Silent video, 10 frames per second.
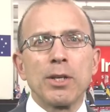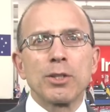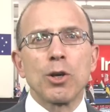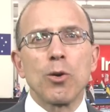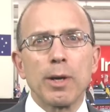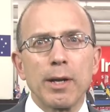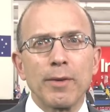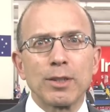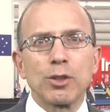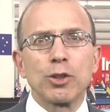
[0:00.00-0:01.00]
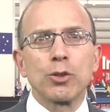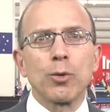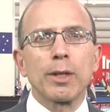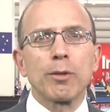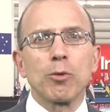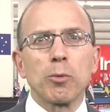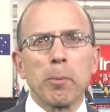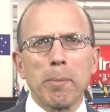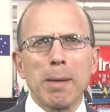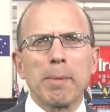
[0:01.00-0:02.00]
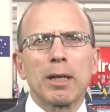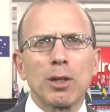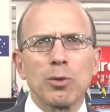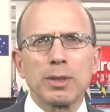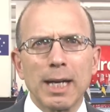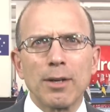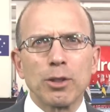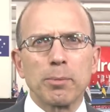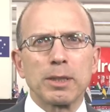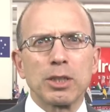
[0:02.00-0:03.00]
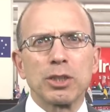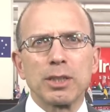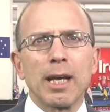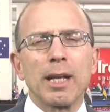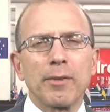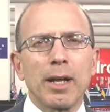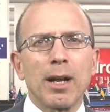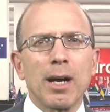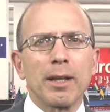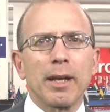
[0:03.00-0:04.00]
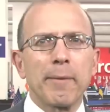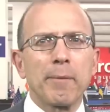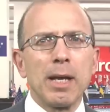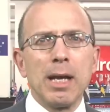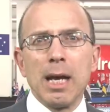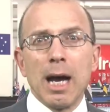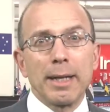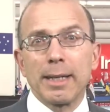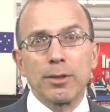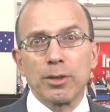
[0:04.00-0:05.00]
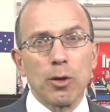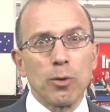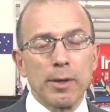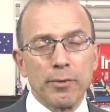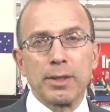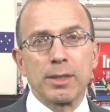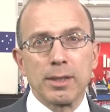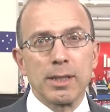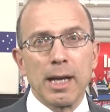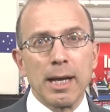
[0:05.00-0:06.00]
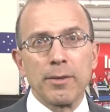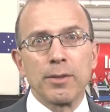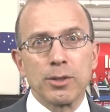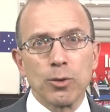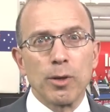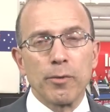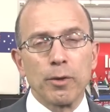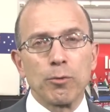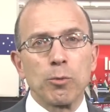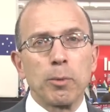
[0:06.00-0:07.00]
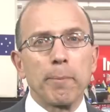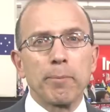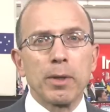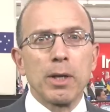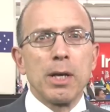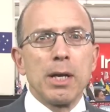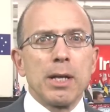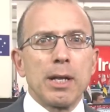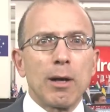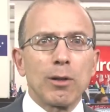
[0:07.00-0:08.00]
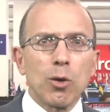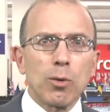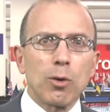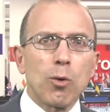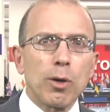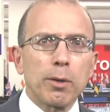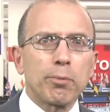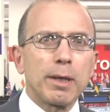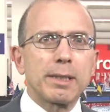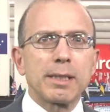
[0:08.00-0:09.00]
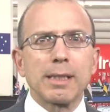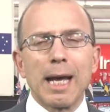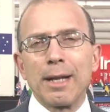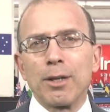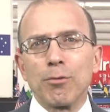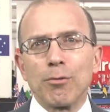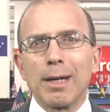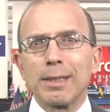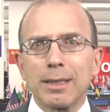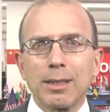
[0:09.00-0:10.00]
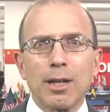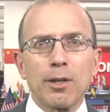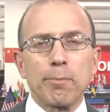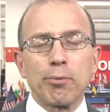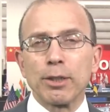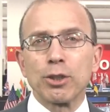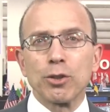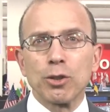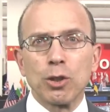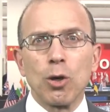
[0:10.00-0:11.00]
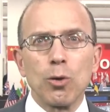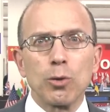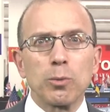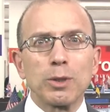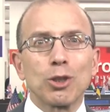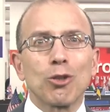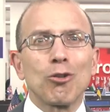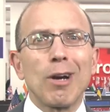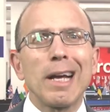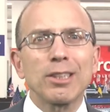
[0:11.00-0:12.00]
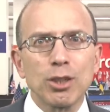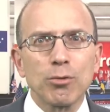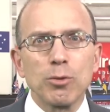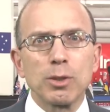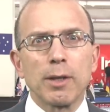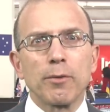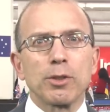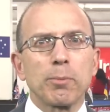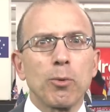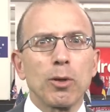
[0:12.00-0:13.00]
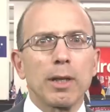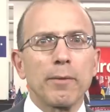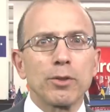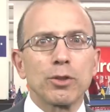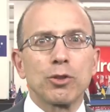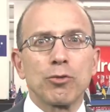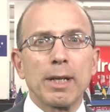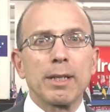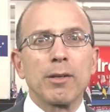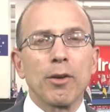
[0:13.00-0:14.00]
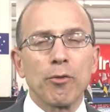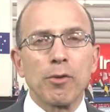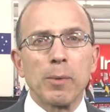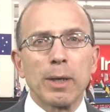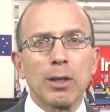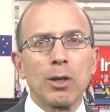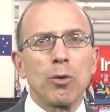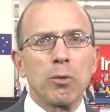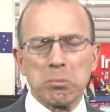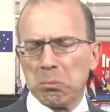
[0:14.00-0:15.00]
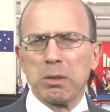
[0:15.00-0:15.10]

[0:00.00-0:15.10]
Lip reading: so investors shorting the ruble may be closing out their positions ahead of that holiday. I doubt, though, if this is the end of the story for the ruble. Now, lower oil prices and a rising dollar pressured gold, which crashed through several support levels to trade near a three-week low.